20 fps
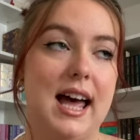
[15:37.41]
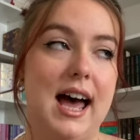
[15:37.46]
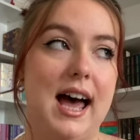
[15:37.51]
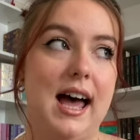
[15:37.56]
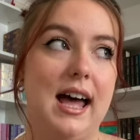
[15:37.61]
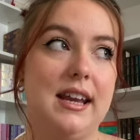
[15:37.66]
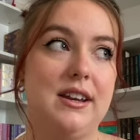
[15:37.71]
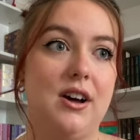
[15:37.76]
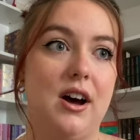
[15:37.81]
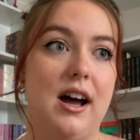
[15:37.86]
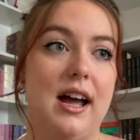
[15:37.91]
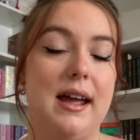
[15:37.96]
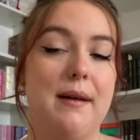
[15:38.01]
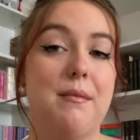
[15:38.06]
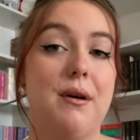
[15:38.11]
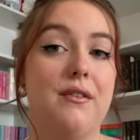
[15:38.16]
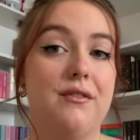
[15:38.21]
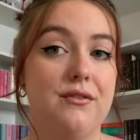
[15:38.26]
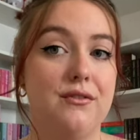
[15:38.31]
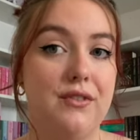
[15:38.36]
and I am
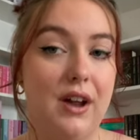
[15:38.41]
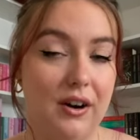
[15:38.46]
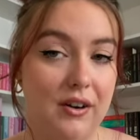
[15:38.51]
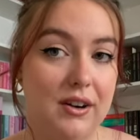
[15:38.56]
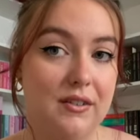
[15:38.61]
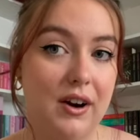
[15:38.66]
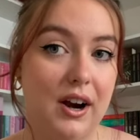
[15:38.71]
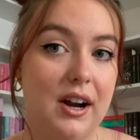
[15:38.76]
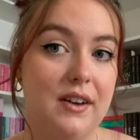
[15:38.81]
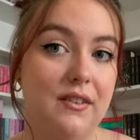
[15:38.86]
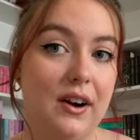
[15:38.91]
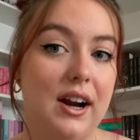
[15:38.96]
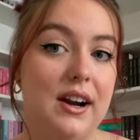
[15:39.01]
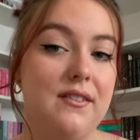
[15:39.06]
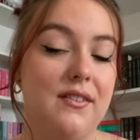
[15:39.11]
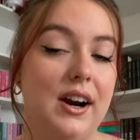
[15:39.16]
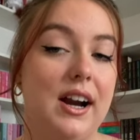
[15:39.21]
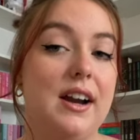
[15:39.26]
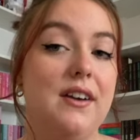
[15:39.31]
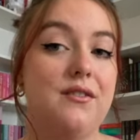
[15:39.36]
very, very, very,
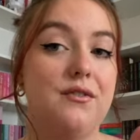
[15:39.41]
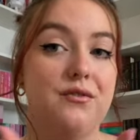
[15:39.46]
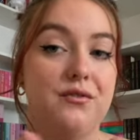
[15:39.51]
very,